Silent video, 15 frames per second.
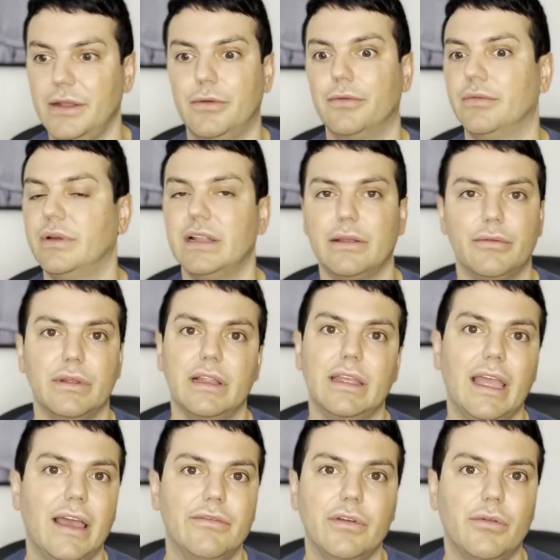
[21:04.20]
you know, really,
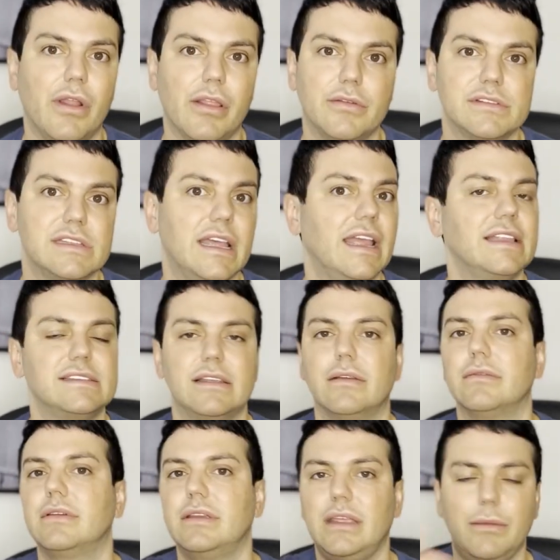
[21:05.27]
really having one of those nights.
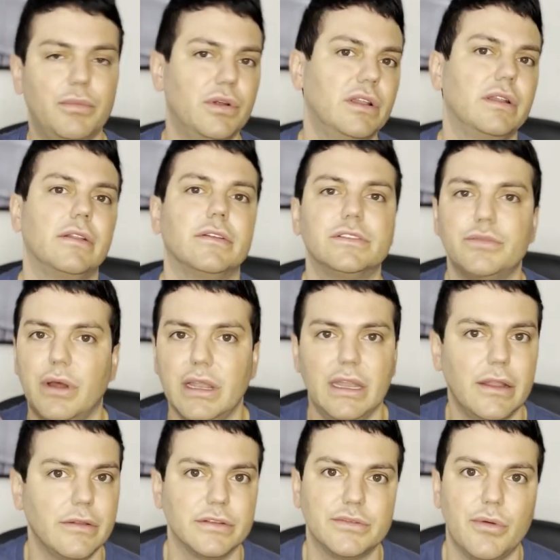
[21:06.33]
I'll keep putting another 20,
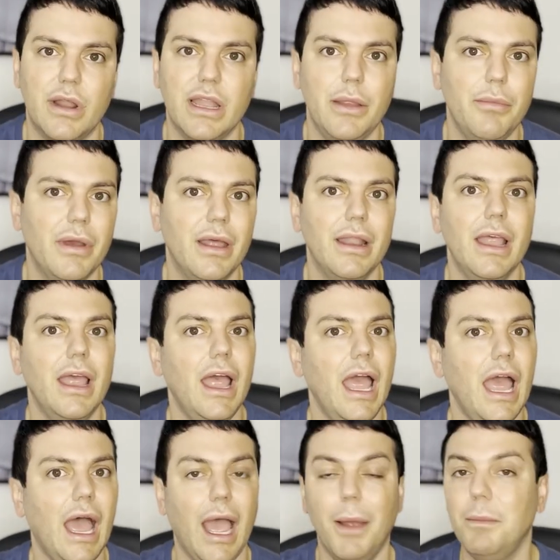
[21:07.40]
another 20, but
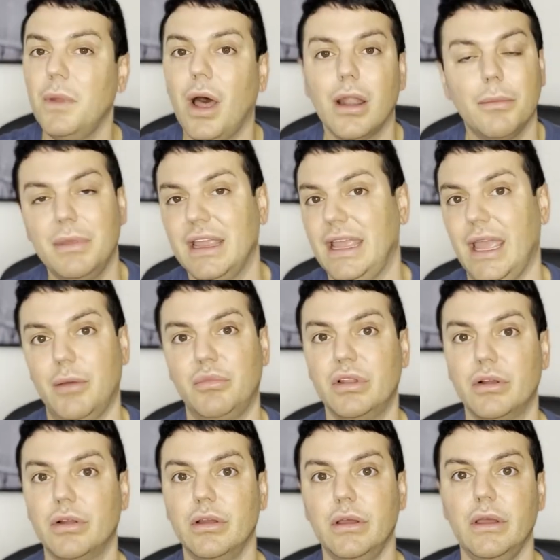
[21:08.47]
I'm not a big
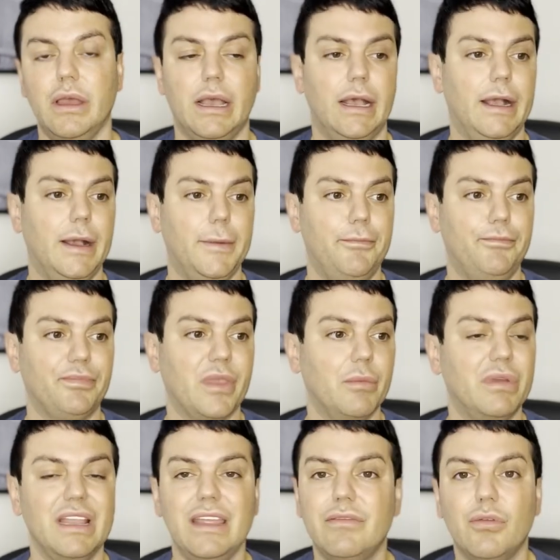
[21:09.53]
gambler.
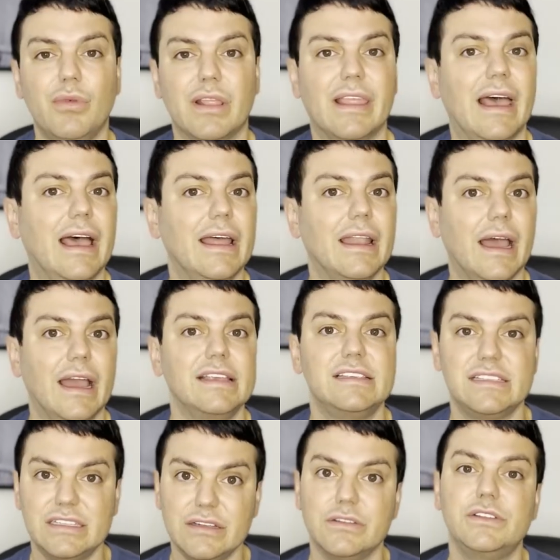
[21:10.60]
But even with that, I
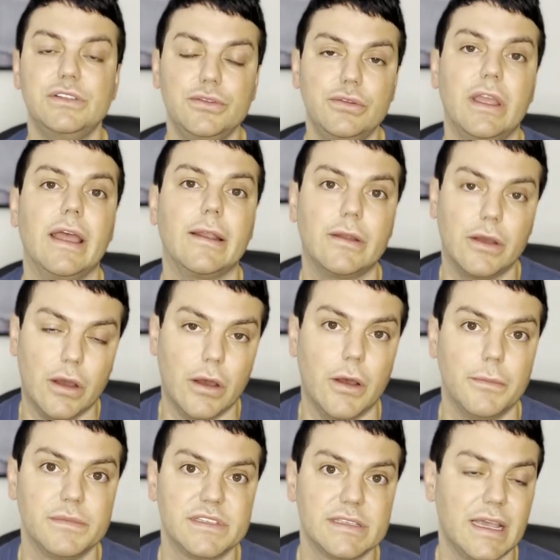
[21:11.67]
still do get
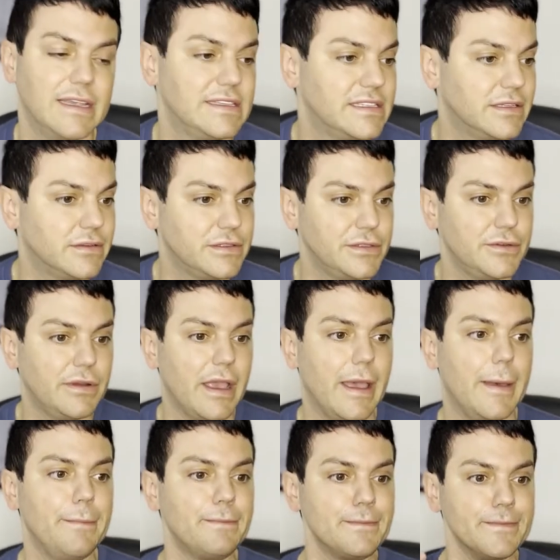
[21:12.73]
comps. I still do
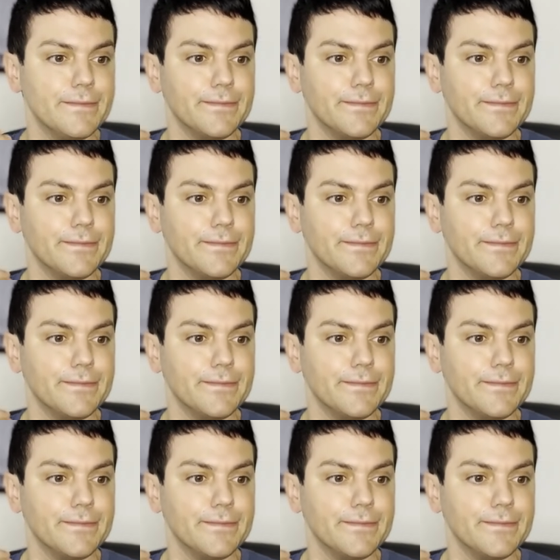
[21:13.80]
get,